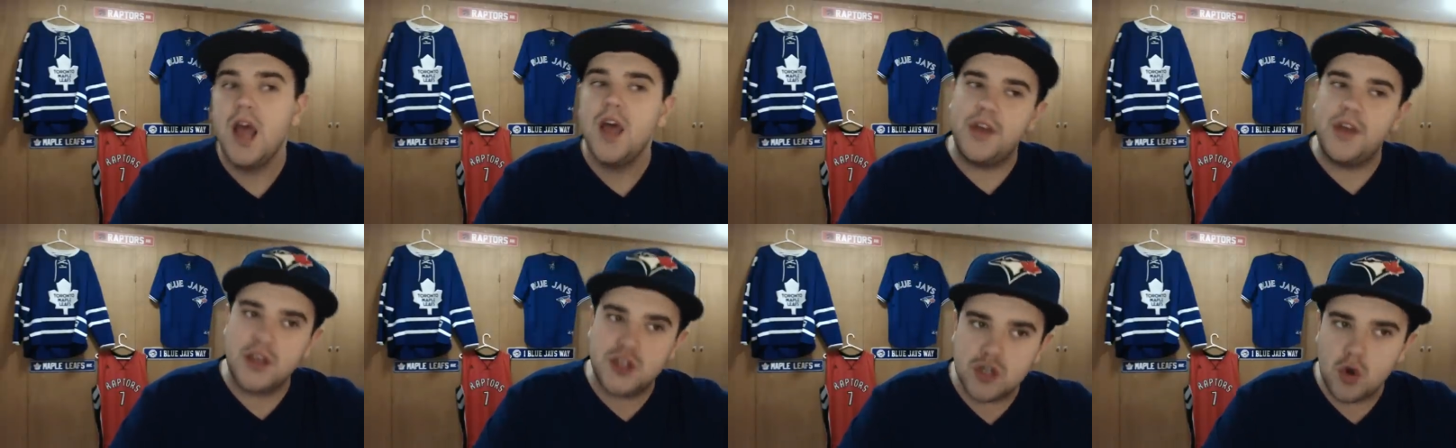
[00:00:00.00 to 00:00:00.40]

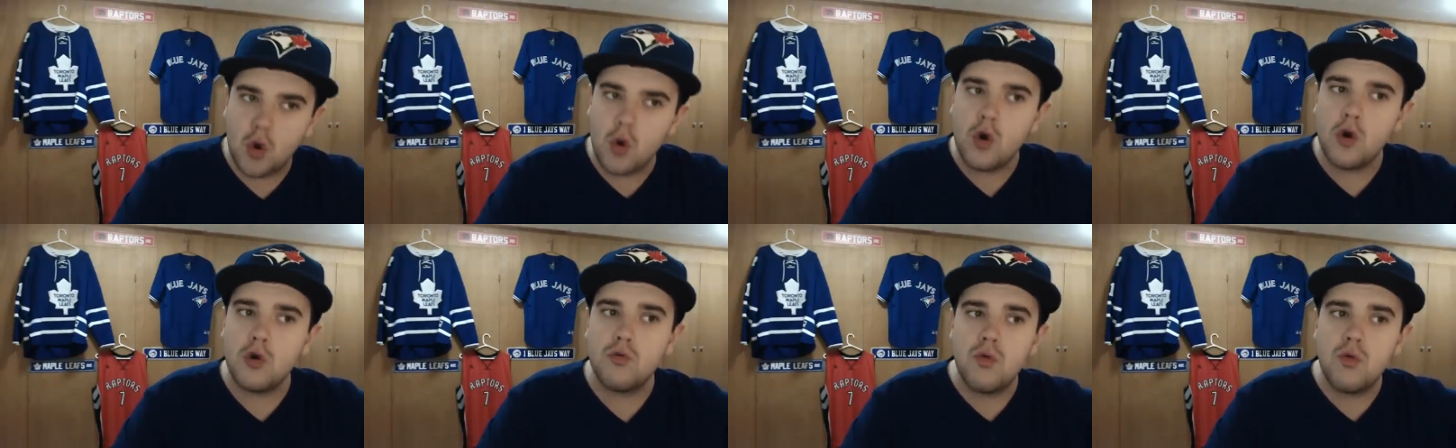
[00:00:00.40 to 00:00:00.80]
They
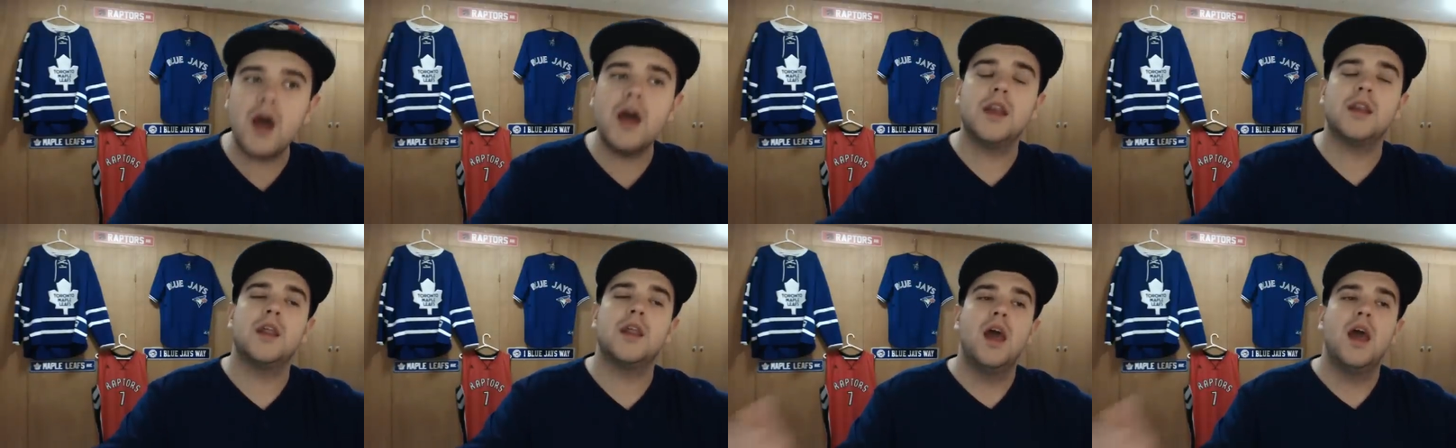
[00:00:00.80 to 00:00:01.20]
score a
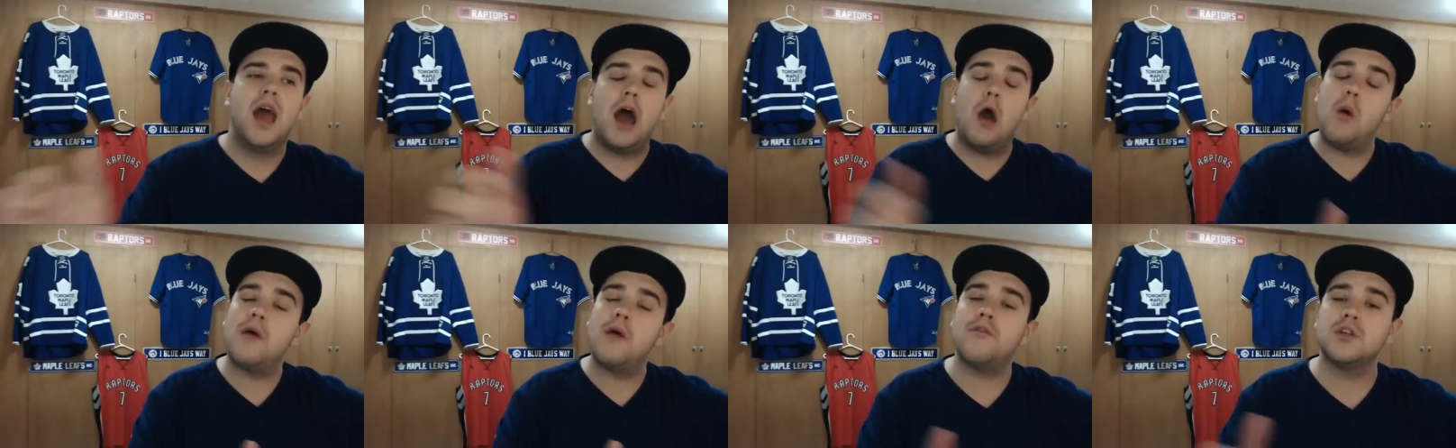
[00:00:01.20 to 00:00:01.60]
run.
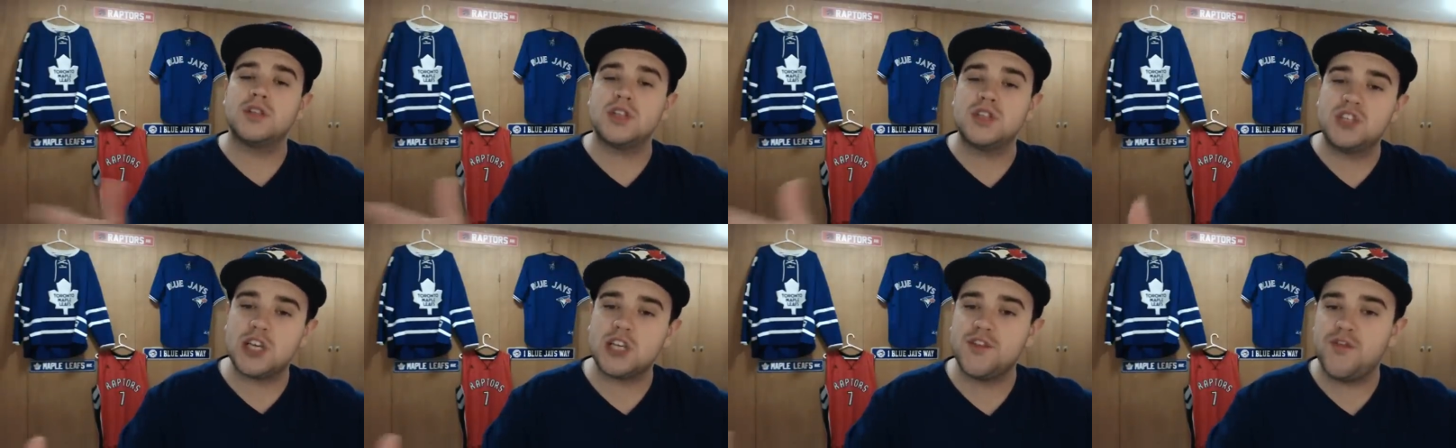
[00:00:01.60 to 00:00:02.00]
However,
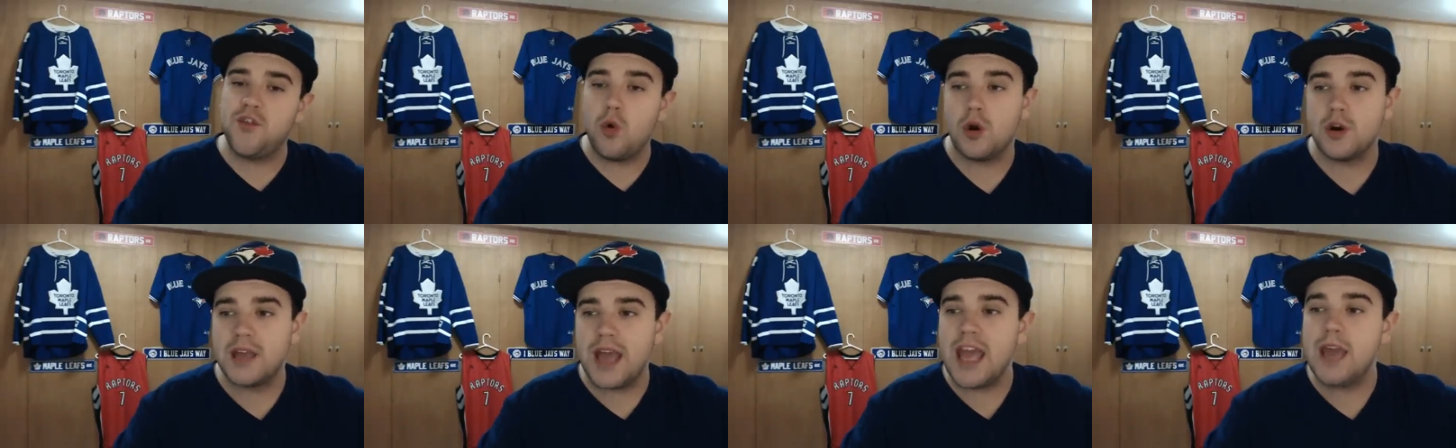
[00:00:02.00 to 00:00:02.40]
it's a
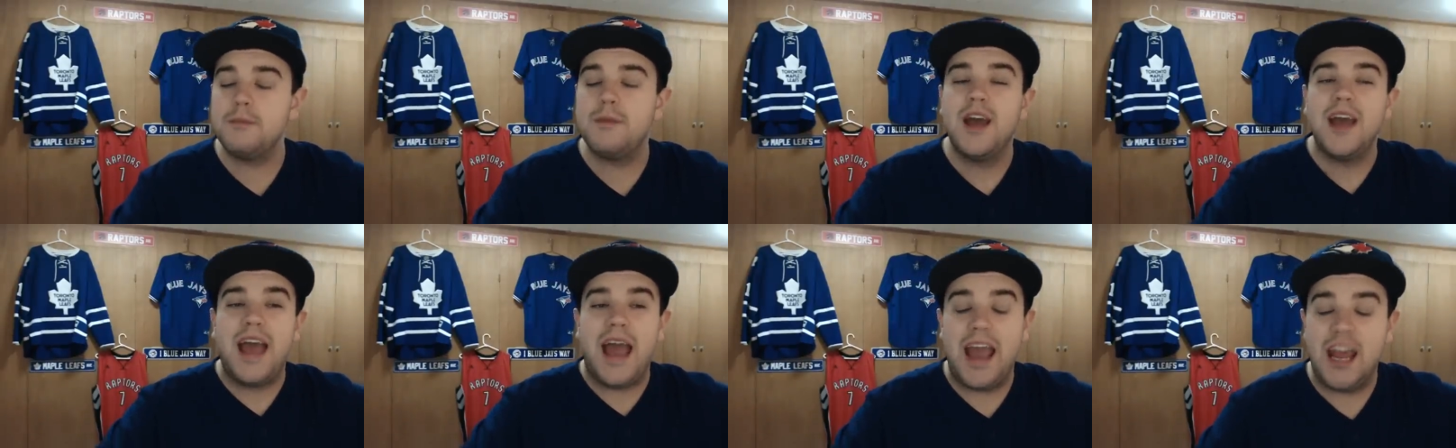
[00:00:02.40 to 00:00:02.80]
6-4 game,
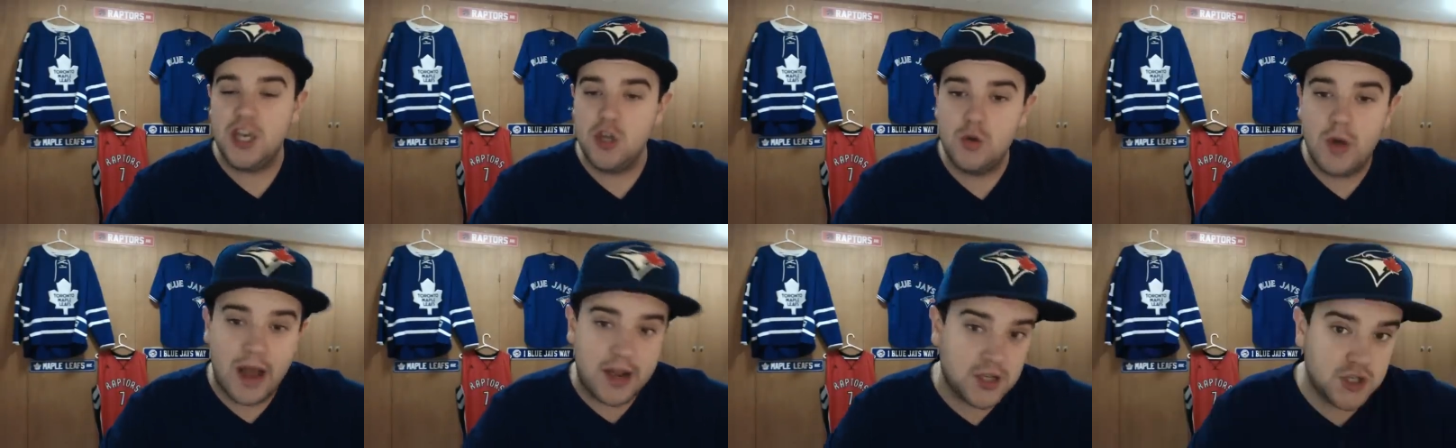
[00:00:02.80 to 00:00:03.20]
and
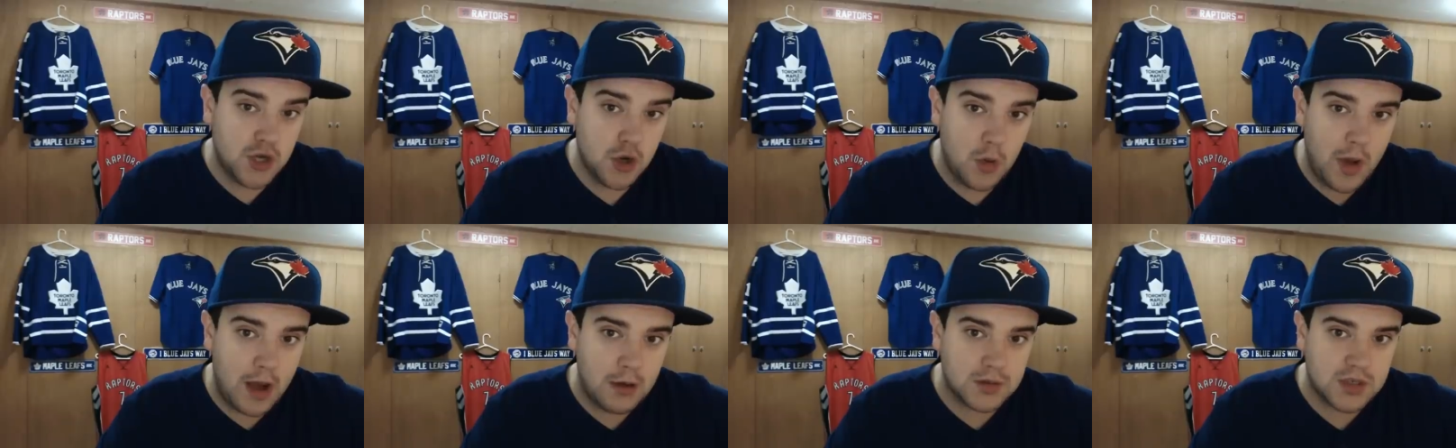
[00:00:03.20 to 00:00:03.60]
you got
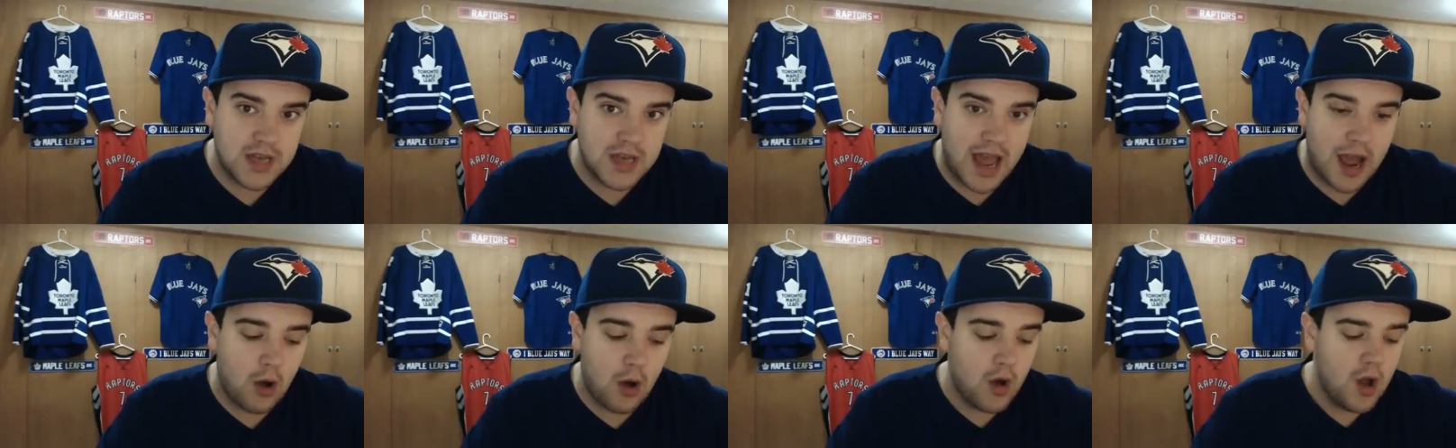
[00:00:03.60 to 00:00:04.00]
two outs
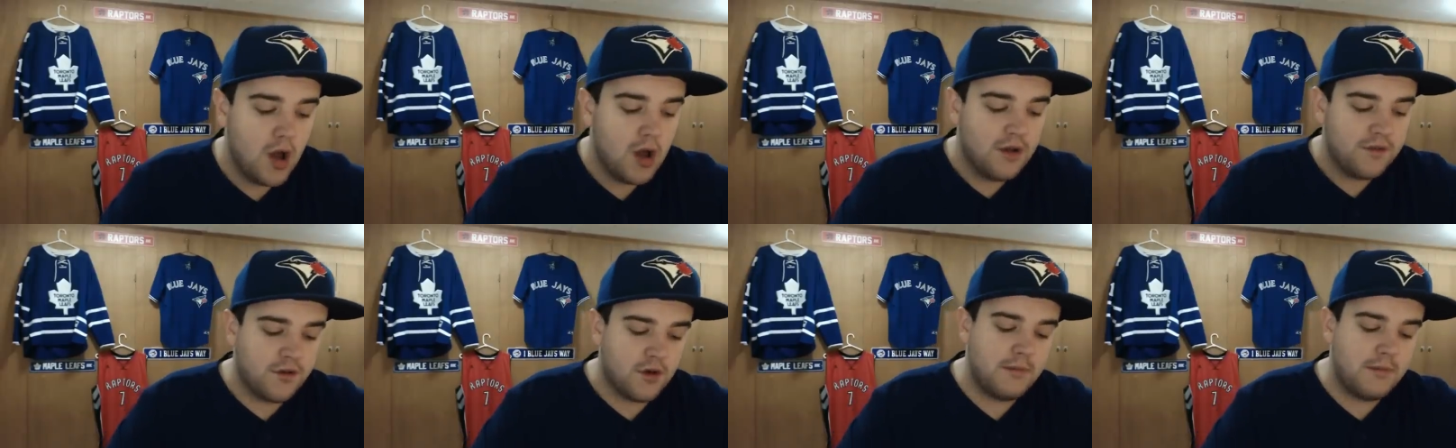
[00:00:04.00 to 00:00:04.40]
now
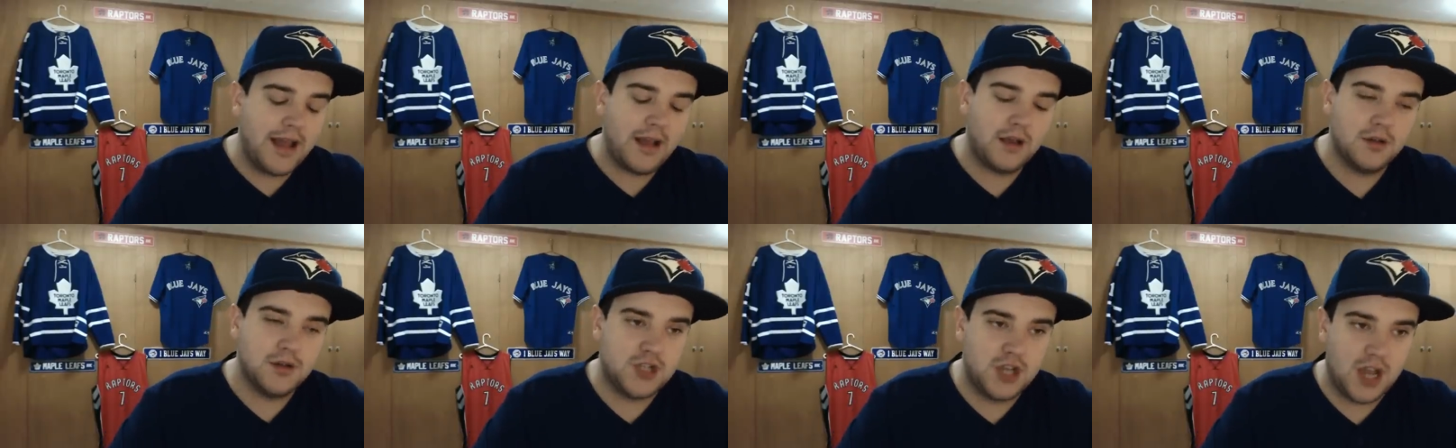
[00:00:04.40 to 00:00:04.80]
for
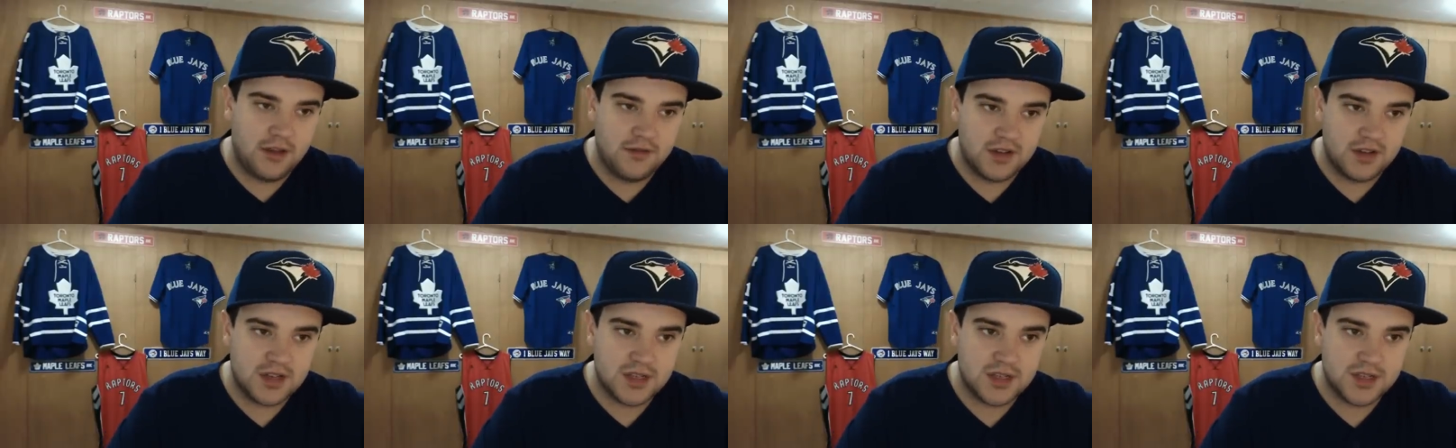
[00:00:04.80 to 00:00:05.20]
Michael
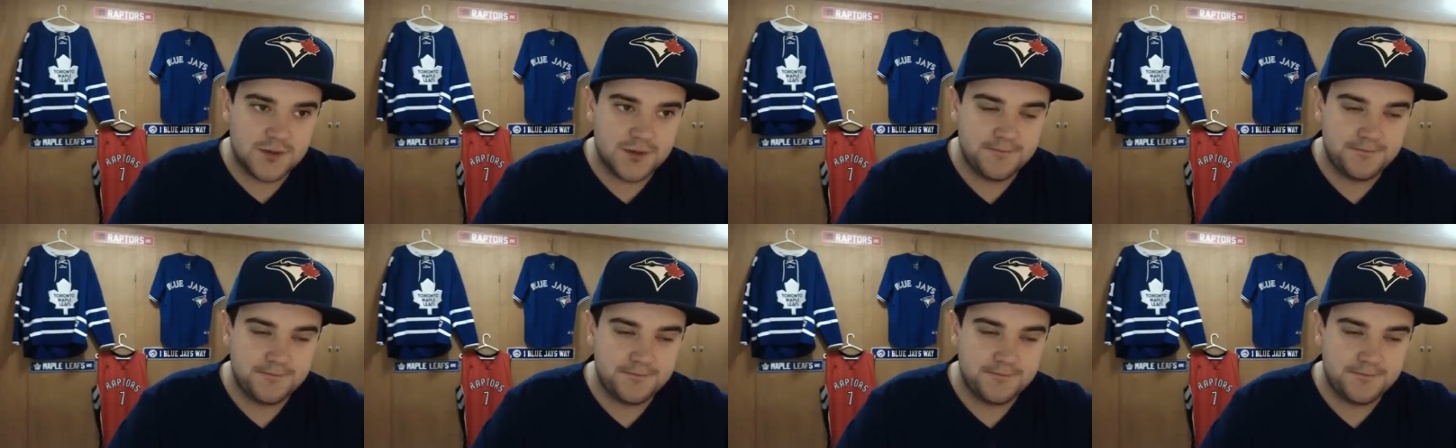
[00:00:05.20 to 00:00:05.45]
Chavis.